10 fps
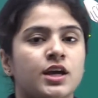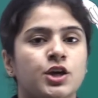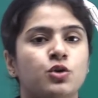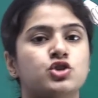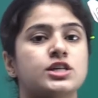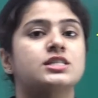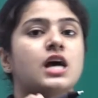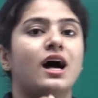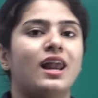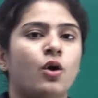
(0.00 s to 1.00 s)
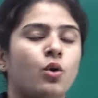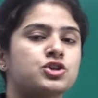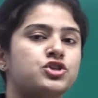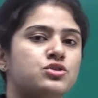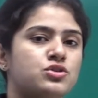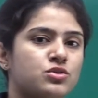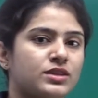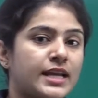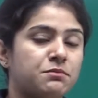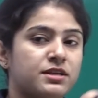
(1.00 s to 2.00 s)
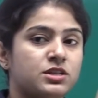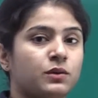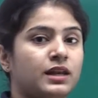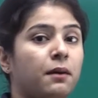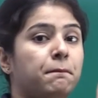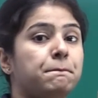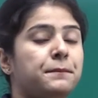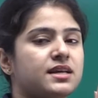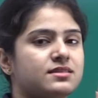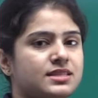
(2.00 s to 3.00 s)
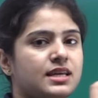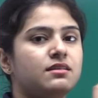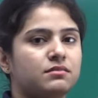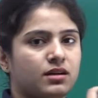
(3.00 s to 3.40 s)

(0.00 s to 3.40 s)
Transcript: you just allow to that particular mixture